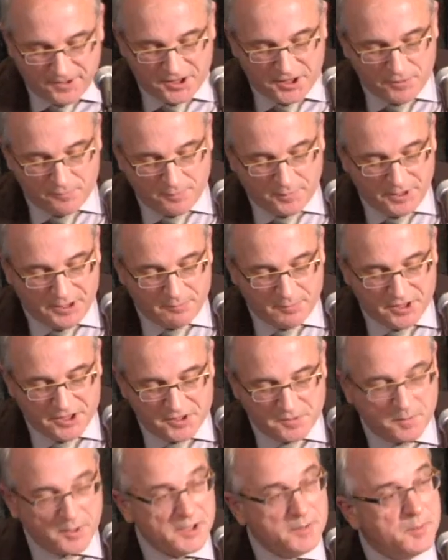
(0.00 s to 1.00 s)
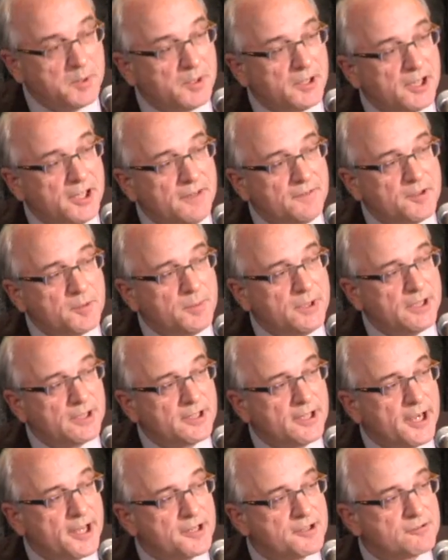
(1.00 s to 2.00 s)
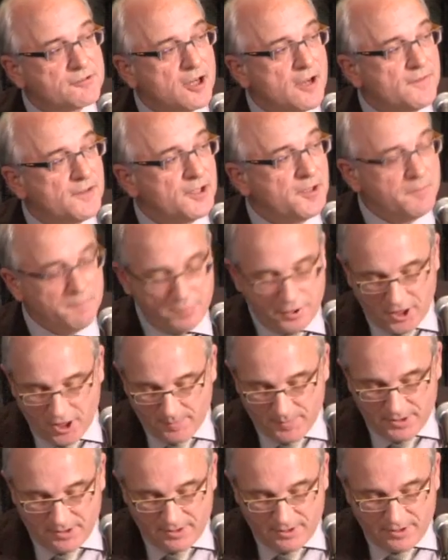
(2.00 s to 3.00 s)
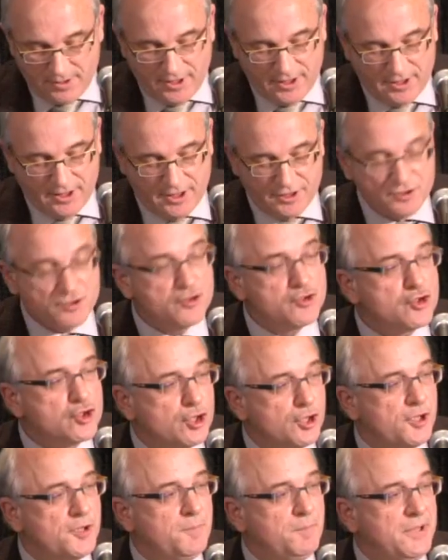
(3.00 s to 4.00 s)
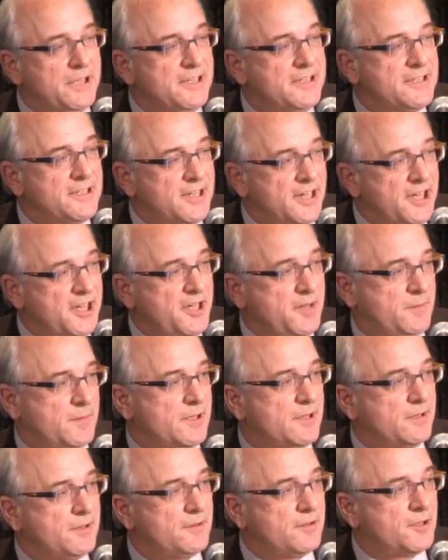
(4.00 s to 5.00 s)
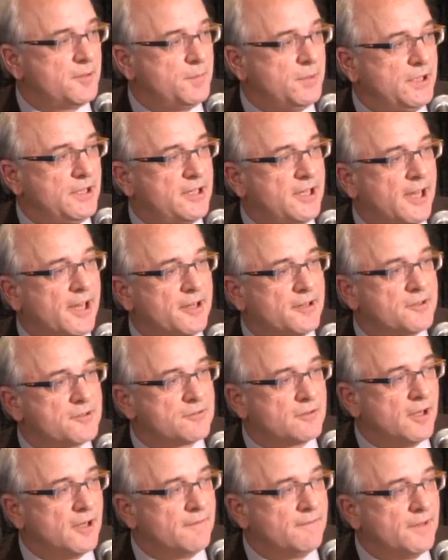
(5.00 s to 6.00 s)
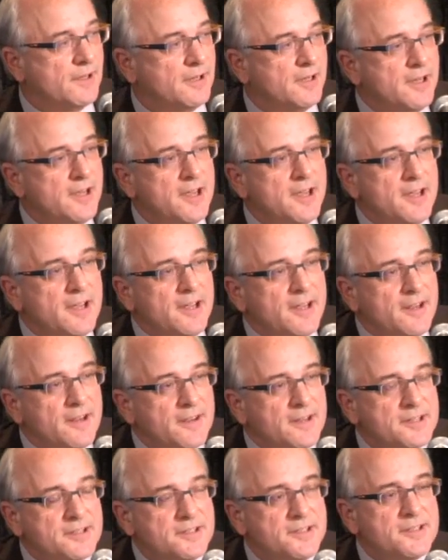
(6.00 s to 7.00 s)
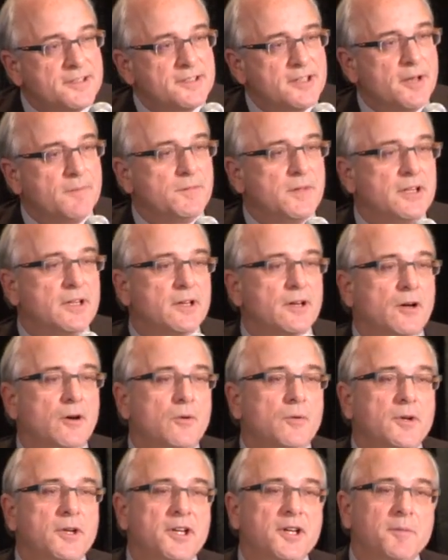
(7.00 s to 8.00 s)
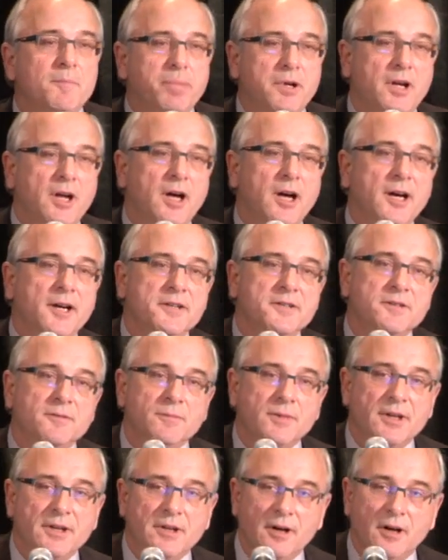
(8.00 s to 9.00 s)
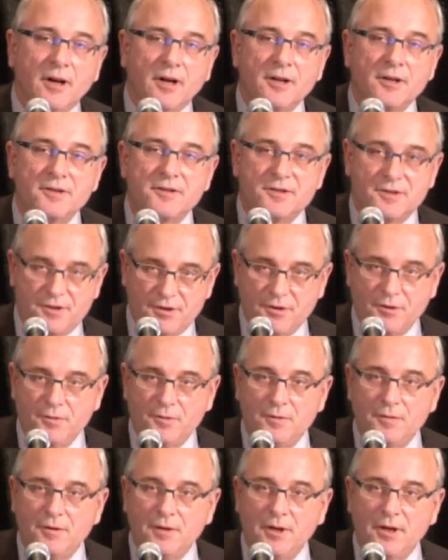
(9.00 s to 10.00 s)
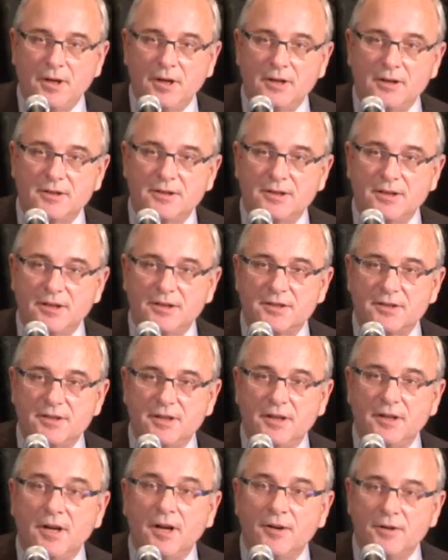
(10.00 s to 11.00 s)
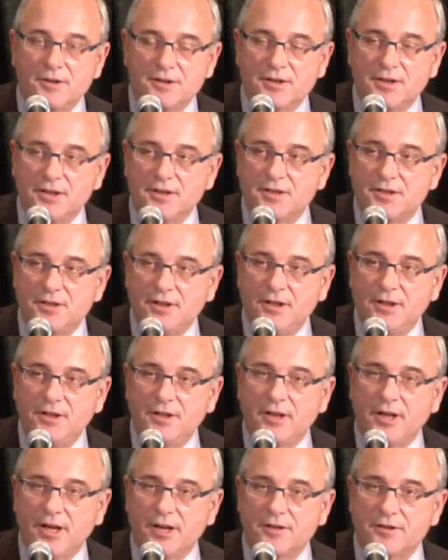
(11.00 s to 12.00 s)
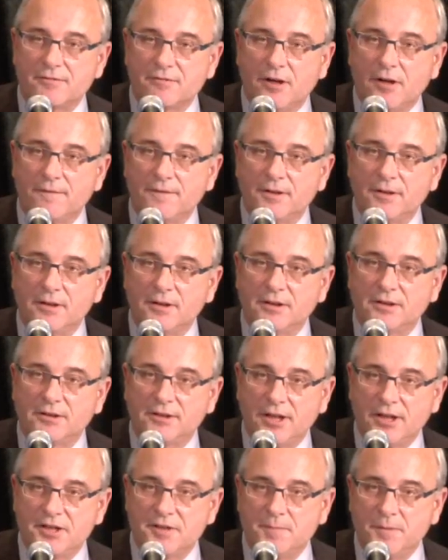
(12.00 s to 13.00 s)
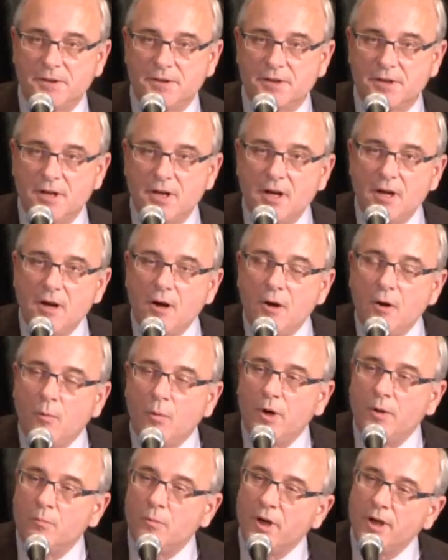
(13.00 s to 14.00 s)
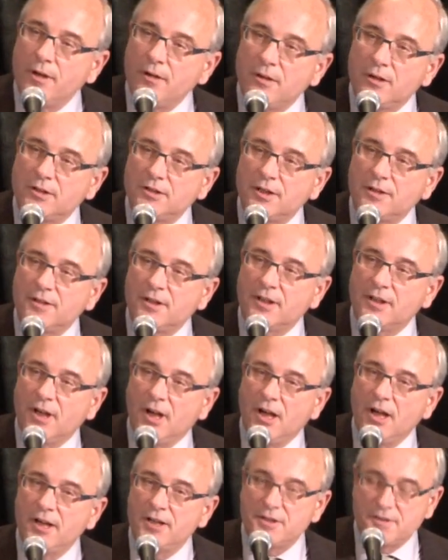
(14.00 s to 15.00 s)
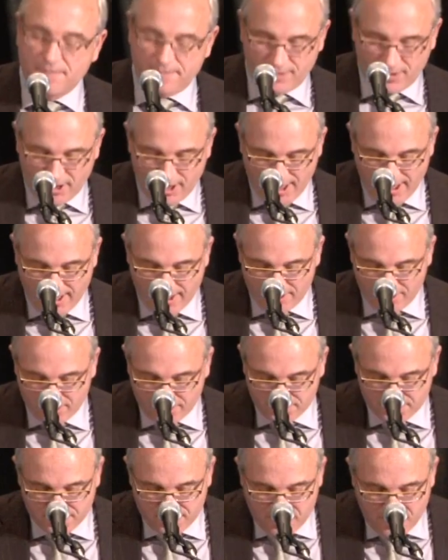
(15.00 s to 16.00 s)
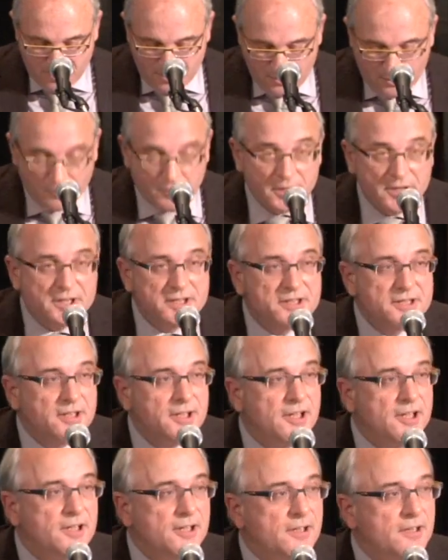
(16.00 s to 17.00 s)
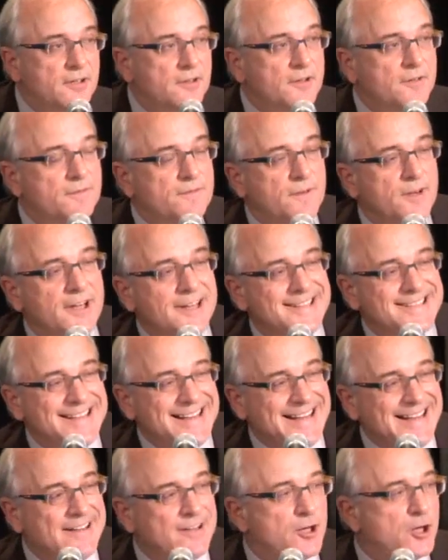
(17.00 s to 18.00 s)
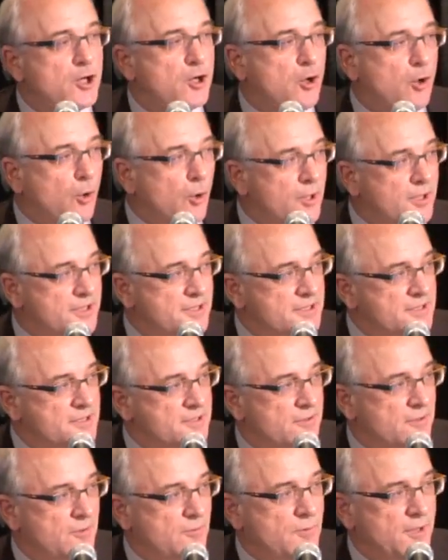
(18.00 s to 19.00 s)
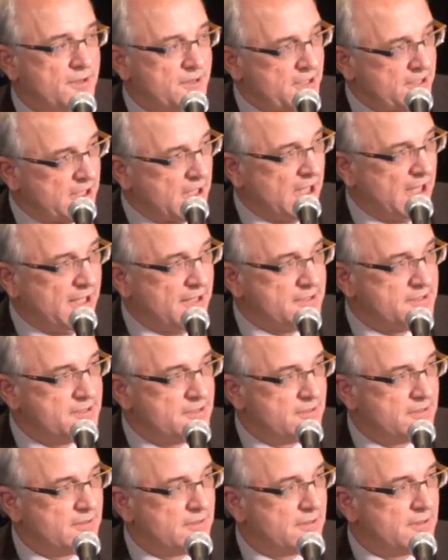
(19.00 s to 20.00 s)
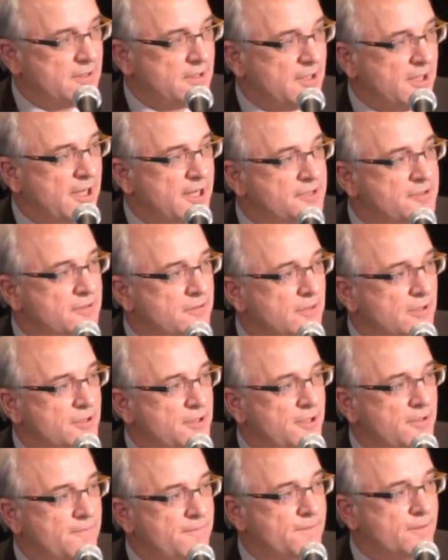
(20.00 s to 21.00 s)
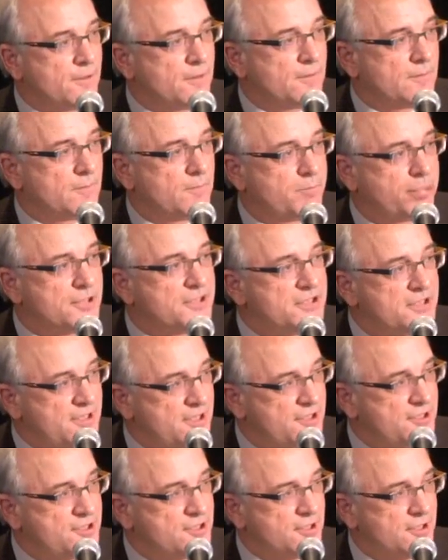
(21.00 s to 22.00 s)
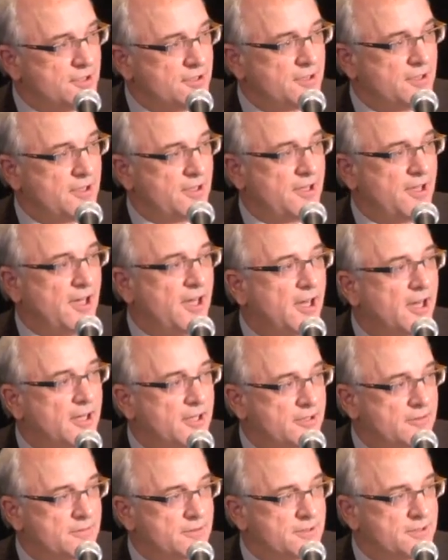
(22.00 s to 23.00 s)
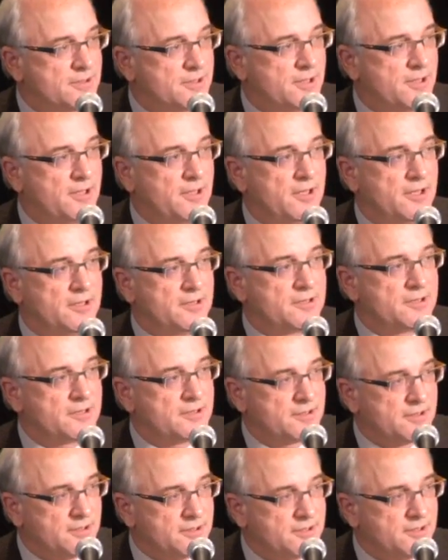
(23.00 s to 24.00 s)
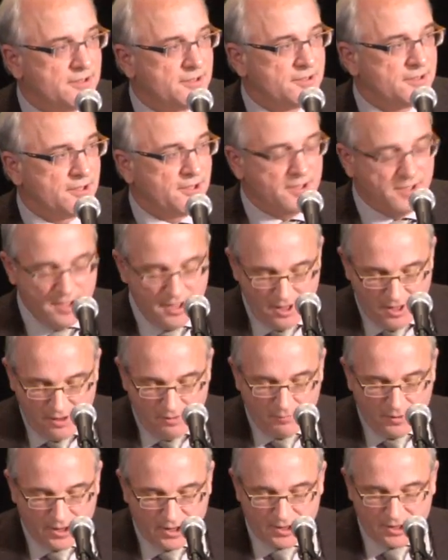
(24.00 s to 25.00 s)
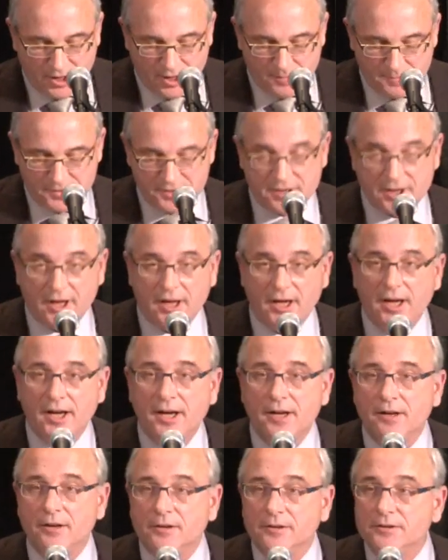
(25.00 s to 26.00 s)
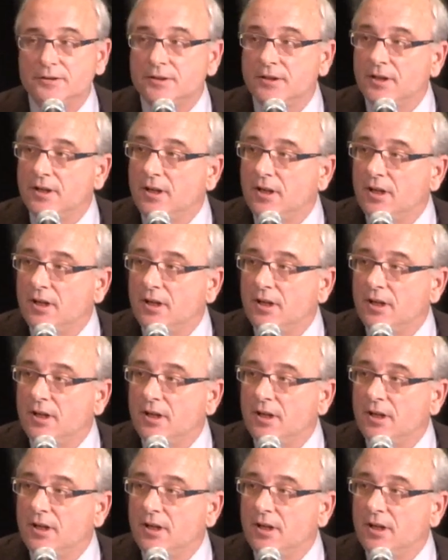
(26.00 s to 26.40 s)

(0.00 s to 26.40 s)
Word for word: it can be reasonably believed to be a catastrophic impairment, it should be deemed to be catastrophic. This is something that only applies in regards to uh, 60, under 16 catastrophic assessments. When one looks at the guides for adults, we see the phrase in accordance with the guides. The guides are looking for precision and accuracy and certainty when it comes to adults.